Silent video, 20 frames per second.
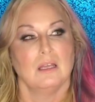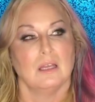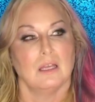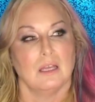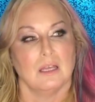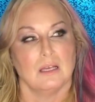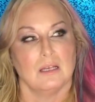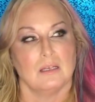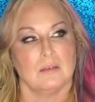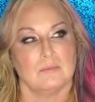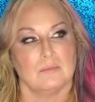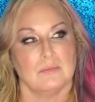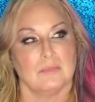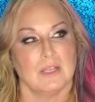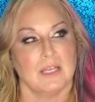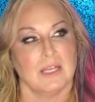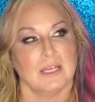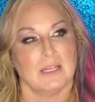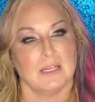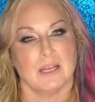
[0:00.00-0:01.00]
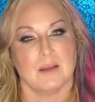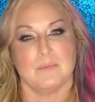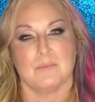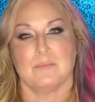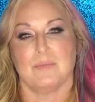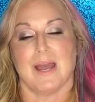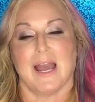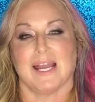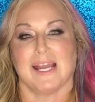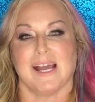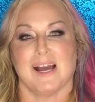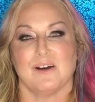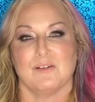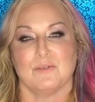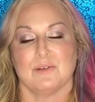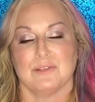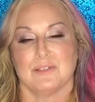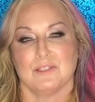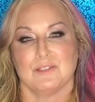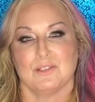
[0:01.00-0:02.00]
They had come back out
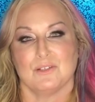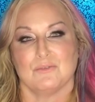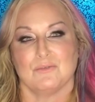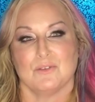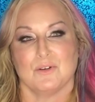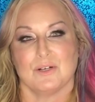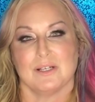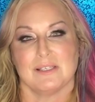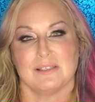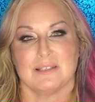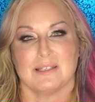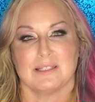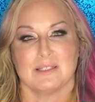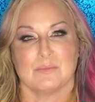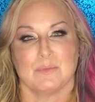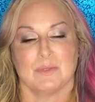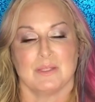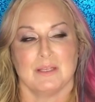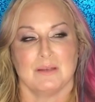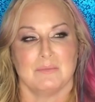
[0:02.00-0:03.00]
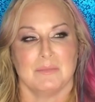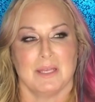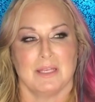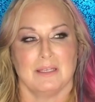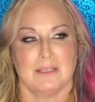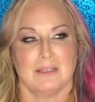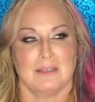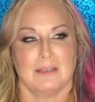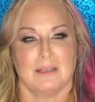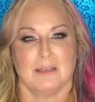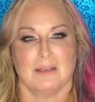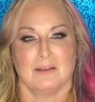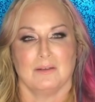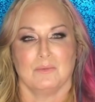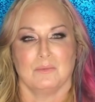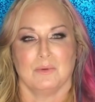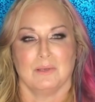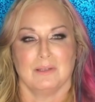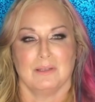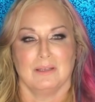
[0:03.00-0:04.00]
with the 246, but they made it a
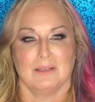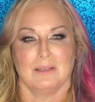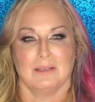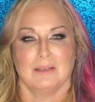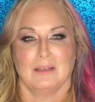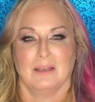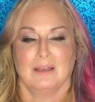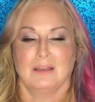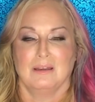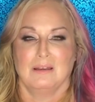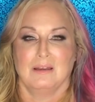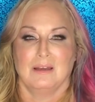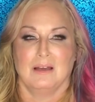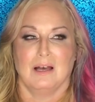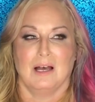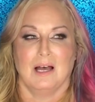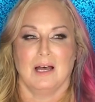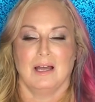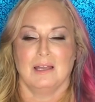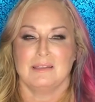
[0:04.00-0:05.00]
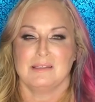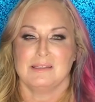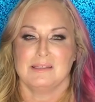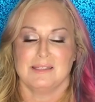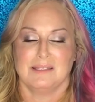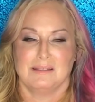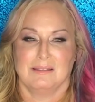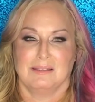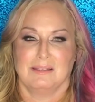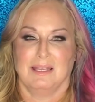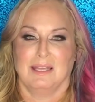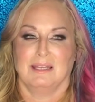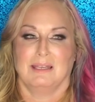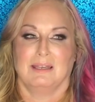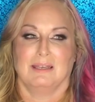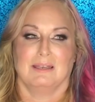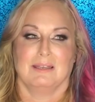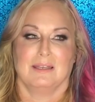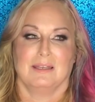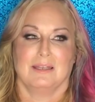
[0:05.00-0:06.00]
really odd
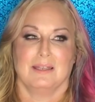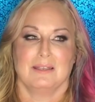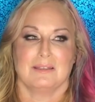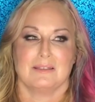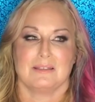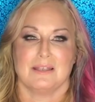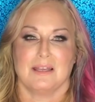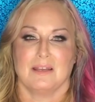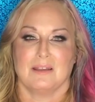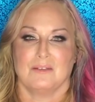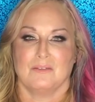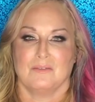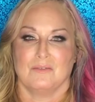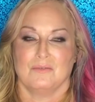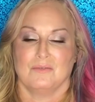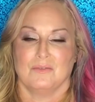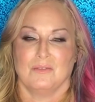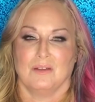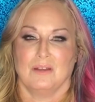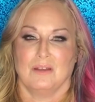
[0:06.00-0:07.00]
synthetic instead of,